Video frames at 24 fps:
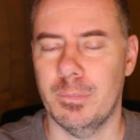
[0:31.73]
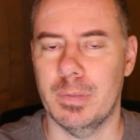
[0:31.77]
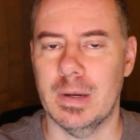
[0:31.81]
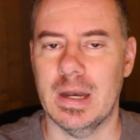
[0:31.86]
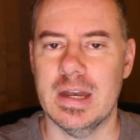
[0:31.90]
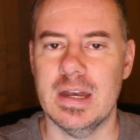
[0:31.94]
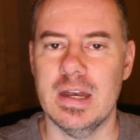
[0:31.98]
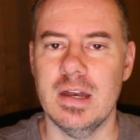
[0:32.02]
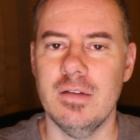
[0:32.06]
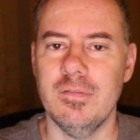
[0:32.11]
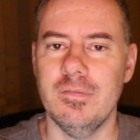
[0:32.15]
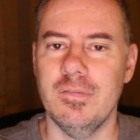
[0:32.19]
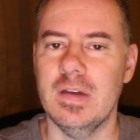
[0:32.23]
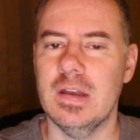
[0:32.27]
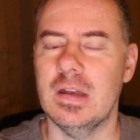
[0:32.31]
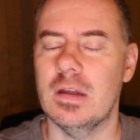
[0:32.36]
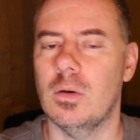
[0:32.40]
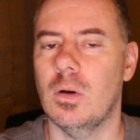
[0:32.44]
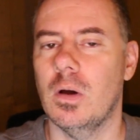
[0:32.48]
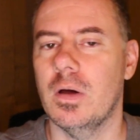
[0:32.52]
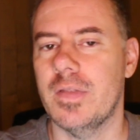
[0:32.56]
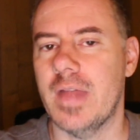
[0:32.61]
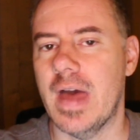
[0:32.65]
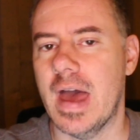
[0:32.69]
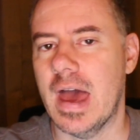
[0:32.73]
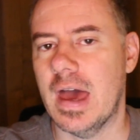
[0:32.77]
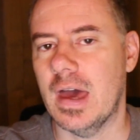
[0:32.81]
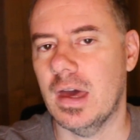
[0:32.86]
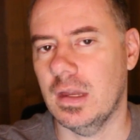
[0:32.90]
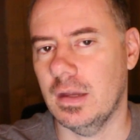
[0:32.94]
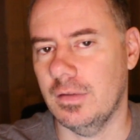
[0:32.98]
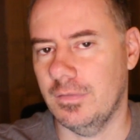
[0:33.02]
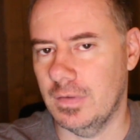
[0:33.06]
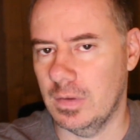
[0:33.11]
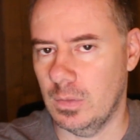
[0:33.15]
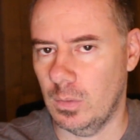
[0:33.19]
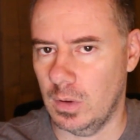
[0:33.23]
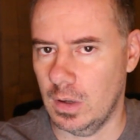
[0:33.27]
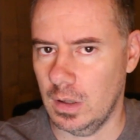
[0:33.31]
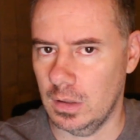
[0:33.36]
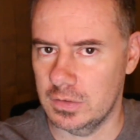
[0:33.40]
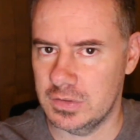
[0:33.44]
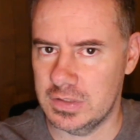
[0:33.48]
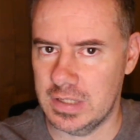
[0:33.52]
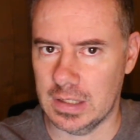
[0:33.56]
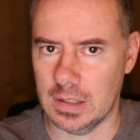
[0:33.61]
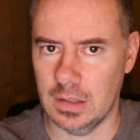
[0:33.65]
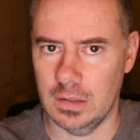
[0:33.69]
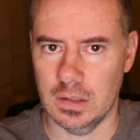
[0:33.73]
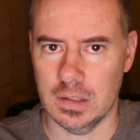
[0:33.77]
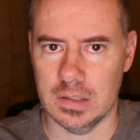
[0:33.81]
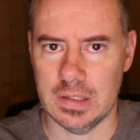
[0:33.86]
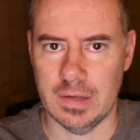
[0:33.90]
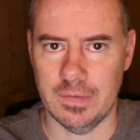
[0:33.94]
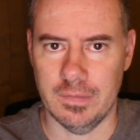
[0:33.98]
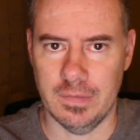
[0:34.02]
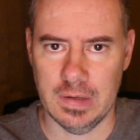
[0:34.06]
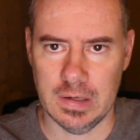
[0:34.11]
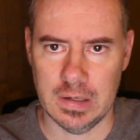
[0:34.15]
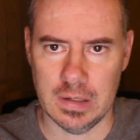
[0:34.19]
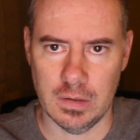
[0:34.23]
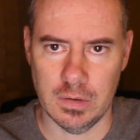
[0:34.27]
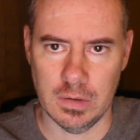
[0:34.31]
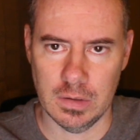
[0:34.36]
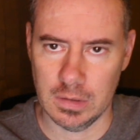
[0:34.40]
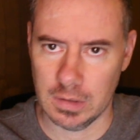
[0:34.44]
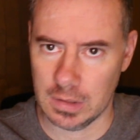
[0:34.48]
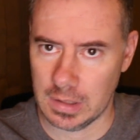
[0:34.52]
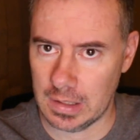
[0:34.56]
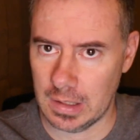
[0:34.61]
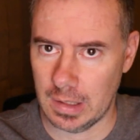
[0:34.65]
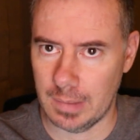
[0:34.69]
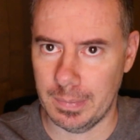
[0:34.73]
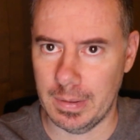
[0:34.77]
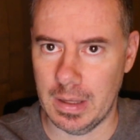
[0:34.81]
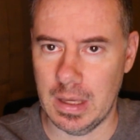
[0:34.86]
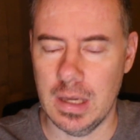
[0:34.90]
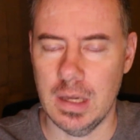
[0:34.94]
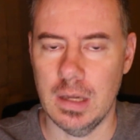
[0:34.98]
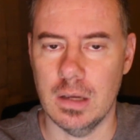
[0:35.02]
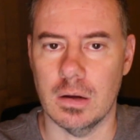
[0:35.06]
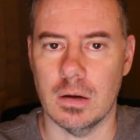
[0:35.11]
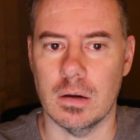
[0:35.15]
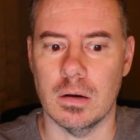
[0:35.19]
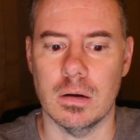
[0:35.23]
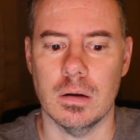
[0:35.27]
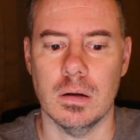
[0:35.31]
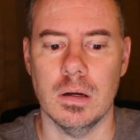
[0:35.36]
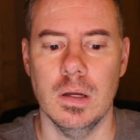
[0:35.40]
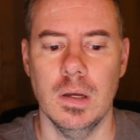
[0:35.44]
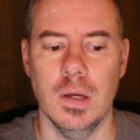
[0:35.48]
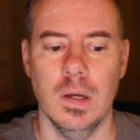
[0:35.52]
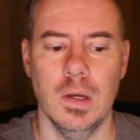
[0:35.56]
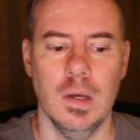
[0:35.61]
But I did a video on that. If you want to take a look at that video, you look it up here.